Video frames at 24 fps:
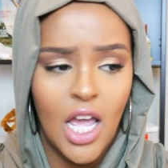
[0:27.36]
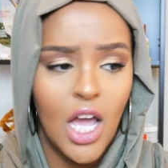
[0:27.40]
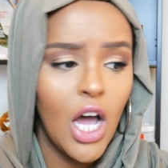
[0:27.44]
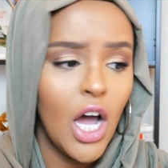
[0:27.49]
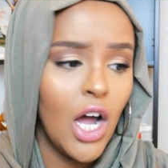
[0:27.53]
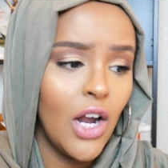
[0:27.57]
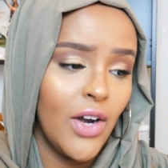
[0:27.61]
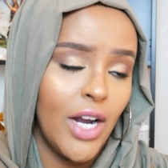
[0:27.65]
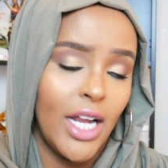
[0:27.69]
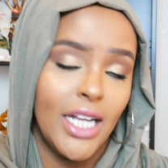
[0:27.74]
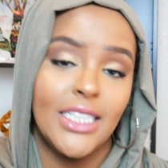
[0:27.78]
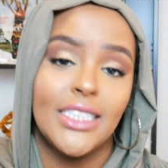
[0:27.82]

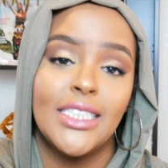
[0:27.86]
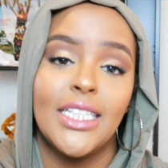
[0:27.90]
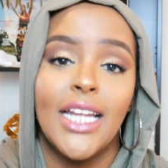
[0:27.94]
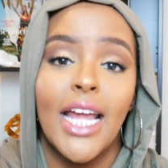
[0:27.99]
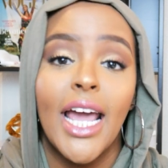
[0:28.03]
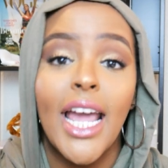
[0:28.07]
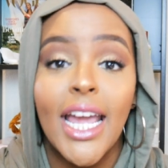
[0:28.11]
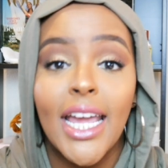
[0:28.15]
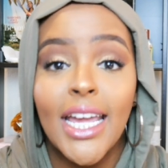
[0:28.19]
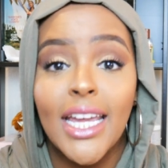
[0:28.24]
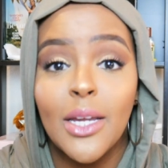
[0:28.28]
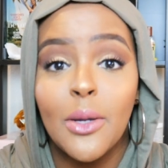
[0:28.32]
Alright,
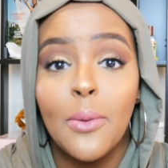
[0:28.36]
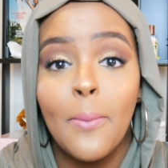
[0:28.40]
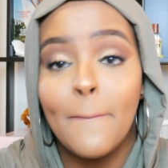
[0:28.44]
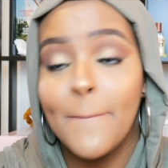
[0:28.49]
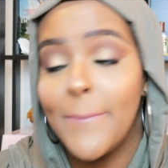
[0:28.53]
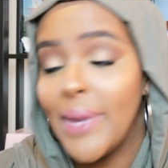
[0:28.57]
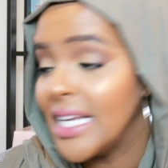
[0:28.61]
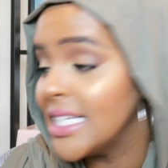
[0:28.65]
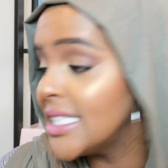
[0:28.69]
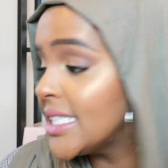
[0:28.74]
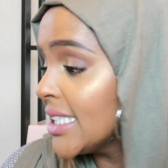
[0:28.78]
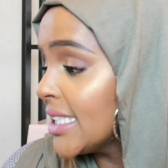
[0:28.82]
today,
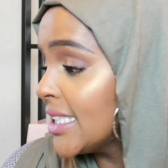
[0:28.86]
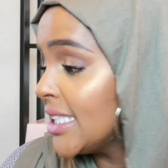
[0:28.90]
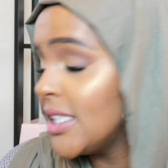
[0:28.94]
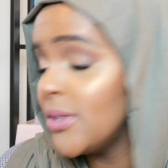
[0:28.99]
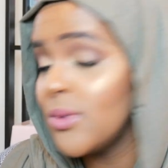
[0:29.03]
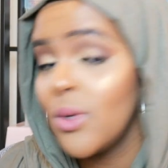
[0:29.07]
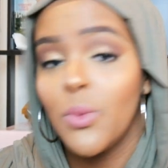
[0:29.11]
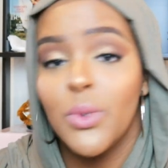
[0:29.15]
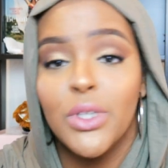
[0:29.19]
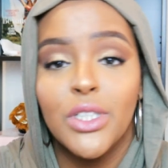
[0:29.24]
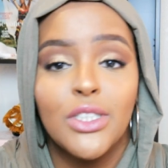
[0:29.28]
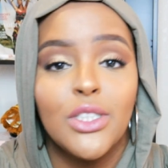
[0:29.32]
basically
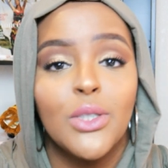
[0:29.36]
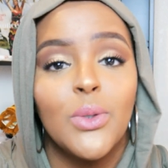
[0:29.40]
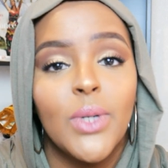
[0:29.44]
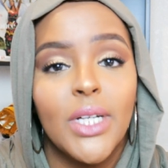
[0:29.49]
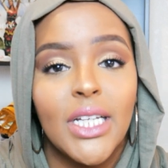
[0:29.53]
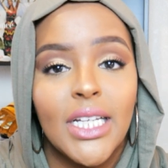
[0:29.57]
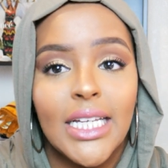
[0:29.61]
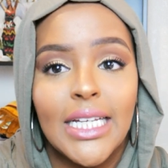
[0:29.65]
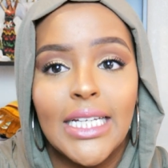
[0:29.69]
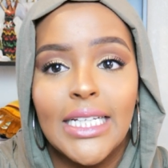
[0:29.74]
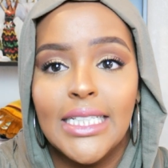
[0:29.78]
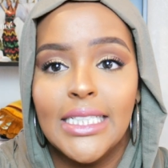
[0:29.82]
what we're
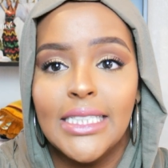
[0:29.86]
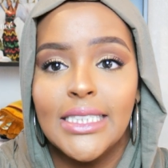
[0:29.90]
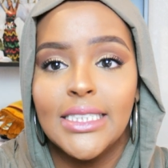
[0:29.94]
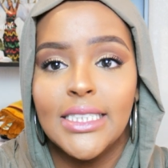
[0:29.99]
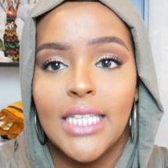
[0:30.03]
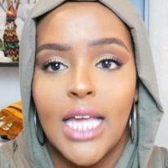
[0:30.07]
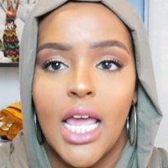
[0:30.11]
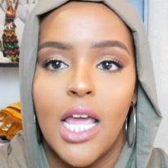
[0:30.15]
doing is